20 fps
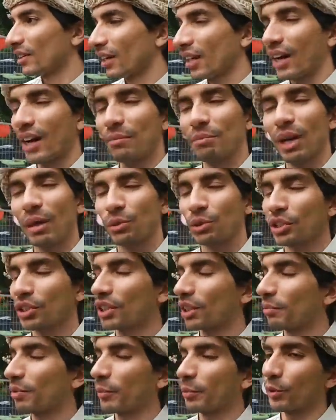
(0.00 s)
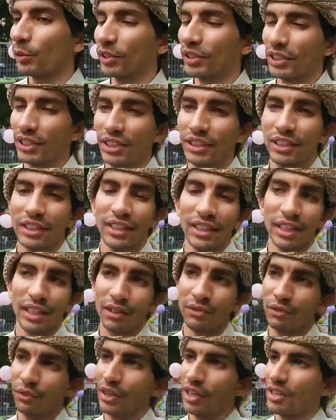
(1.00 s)
I'm sure some people will see it in a
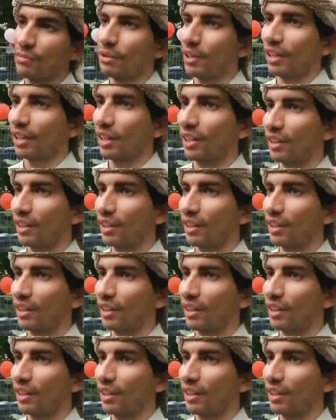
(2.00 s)
negative way, but